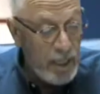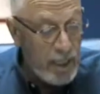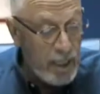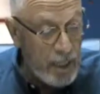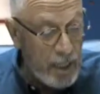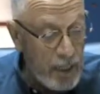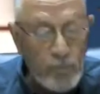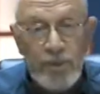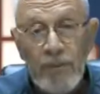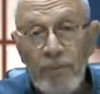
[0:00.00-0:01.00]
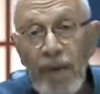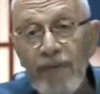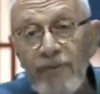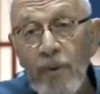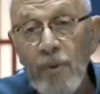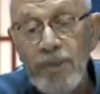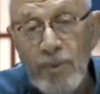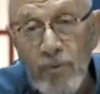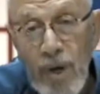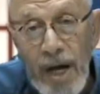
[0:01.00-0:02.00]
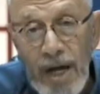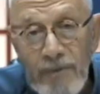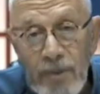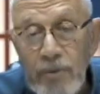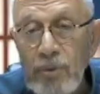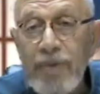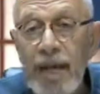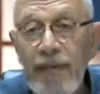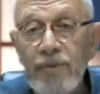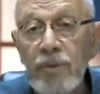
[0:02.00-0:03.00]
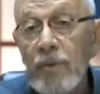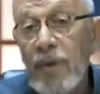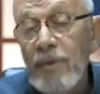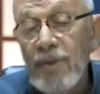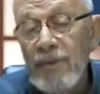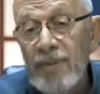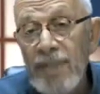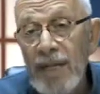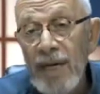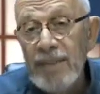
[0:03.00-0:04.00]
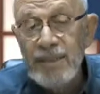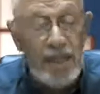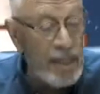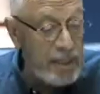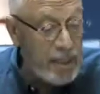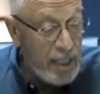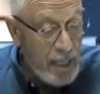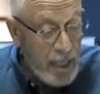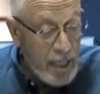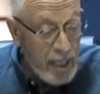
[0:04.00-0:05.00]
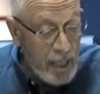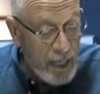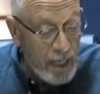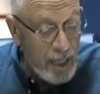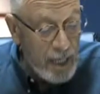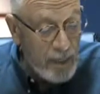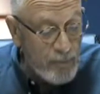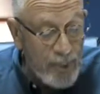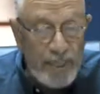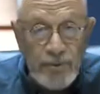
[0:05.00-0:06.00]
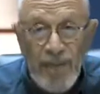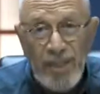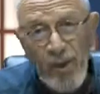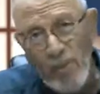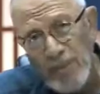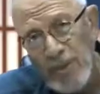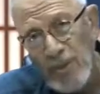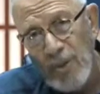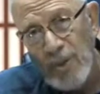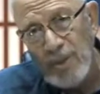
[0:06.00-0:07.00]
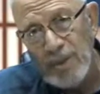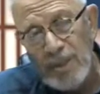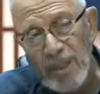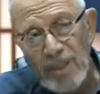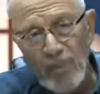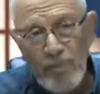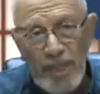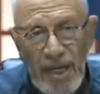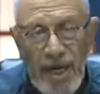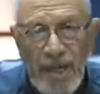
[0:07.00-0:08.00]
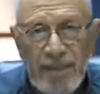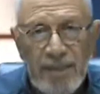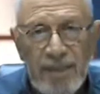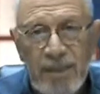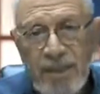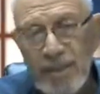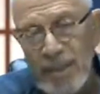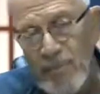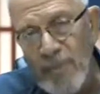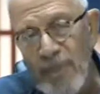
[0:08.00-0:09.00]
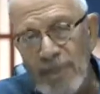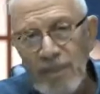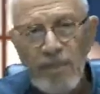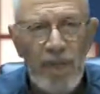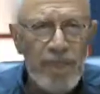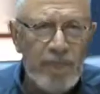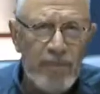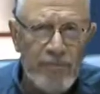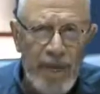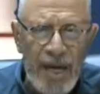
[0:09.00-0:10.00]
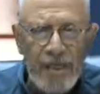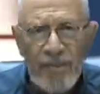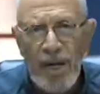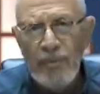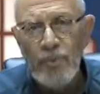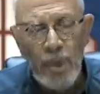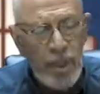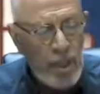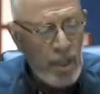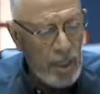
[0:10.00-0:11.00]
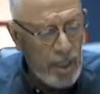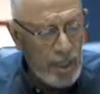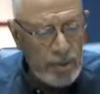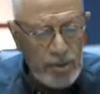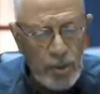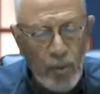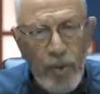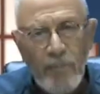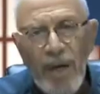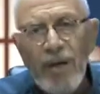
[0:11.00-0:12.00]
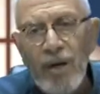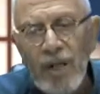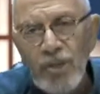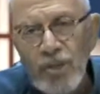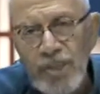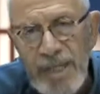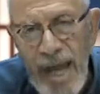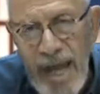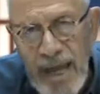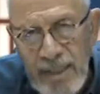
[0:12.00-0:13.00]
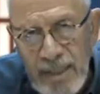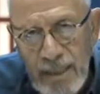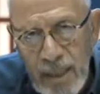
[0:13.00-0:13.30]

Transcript: Uh, I hope some benefit was derived. You do not have to agree with everything I say, uh, but I try to open doors and open eyes to some things that may in the background. Uh, so we better understand.